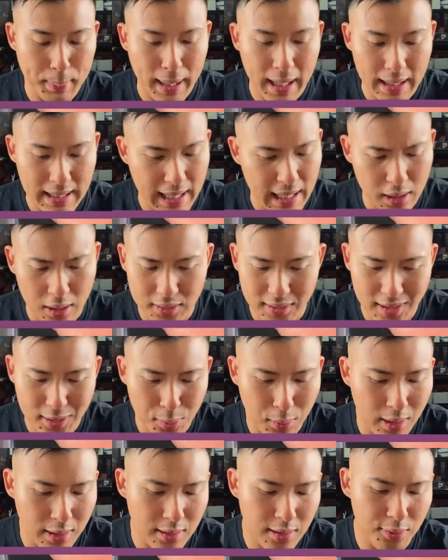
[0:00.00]
but yeah, got
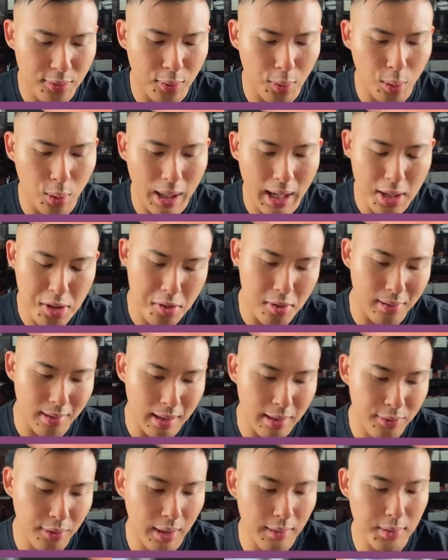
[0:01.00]
these ones for
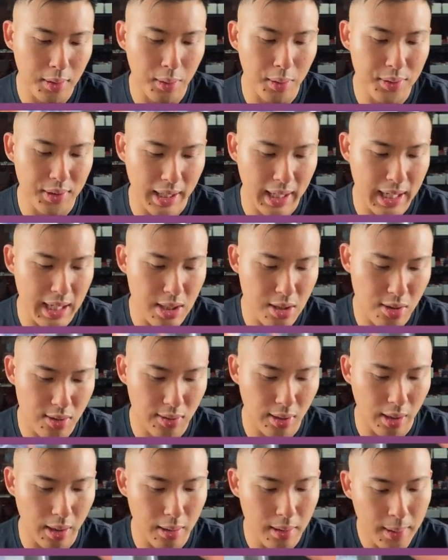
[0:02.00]
$135 each.
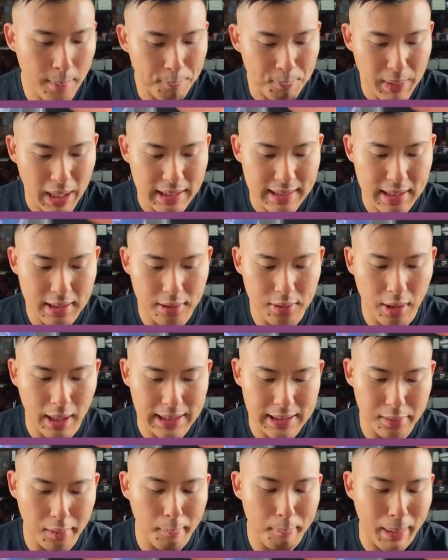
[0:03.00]
So did a
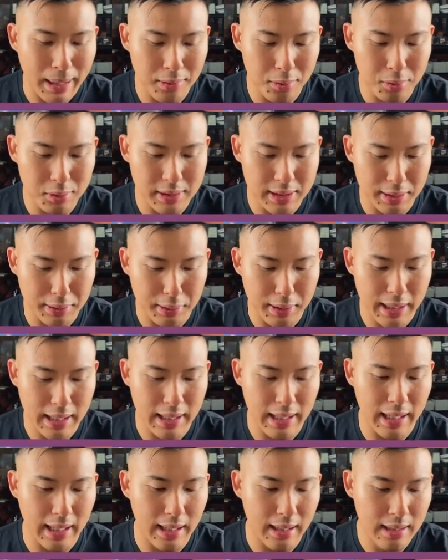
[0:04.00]
nice little bundle deal
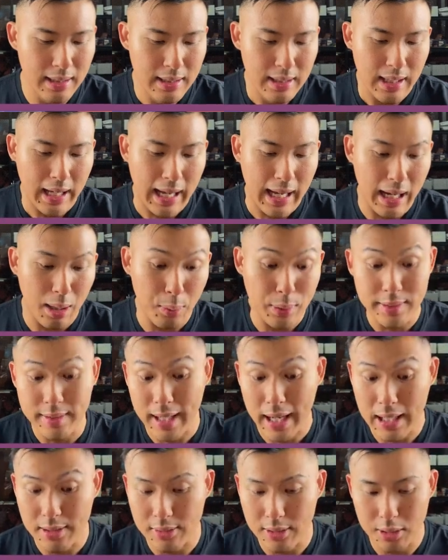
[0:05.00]
here with
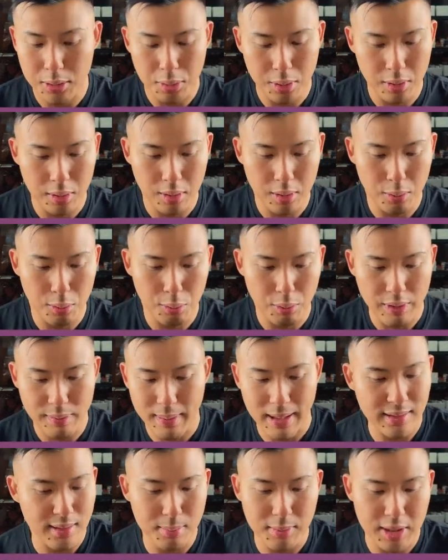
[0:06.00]
David, who we've
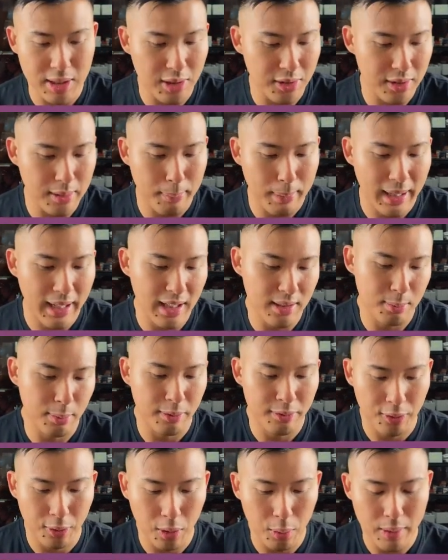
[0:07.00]
made some deals in the past
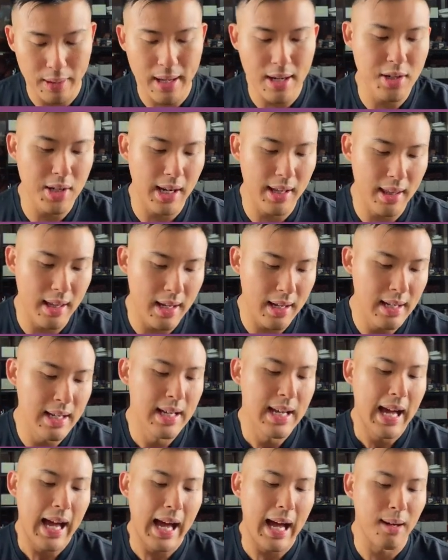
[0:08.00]
before with each other.
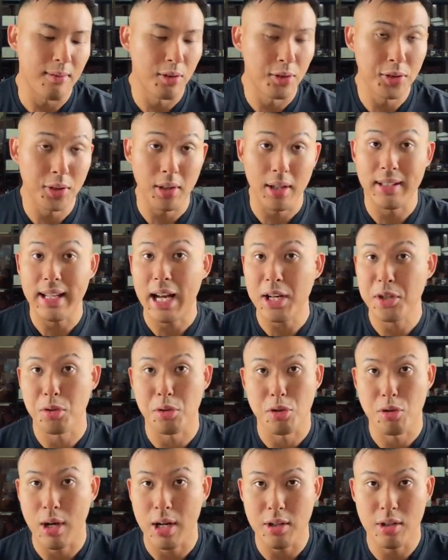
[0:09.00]
I've also got a
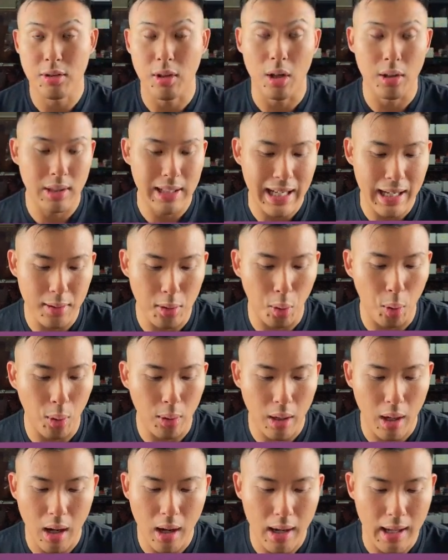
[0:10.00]
National Treasures on-card
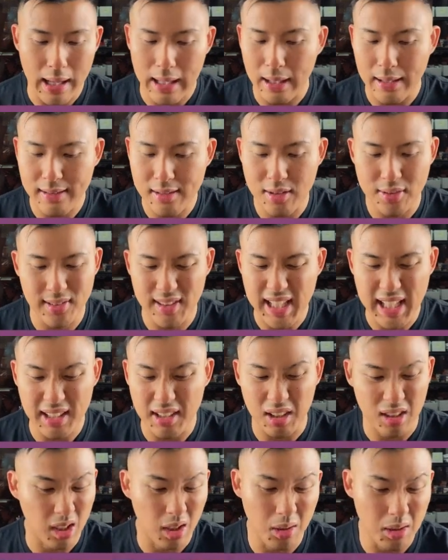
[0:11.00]
auto, and I just
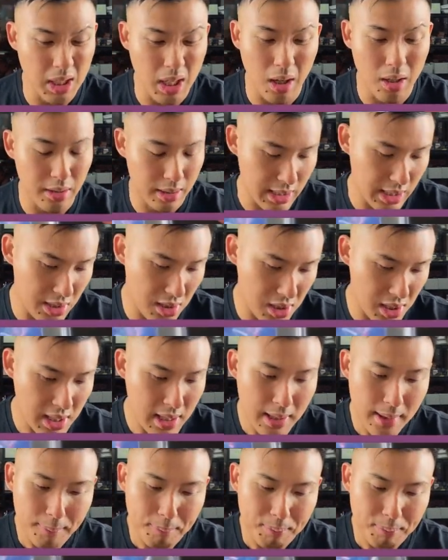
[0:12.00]
think Nikola Jokic,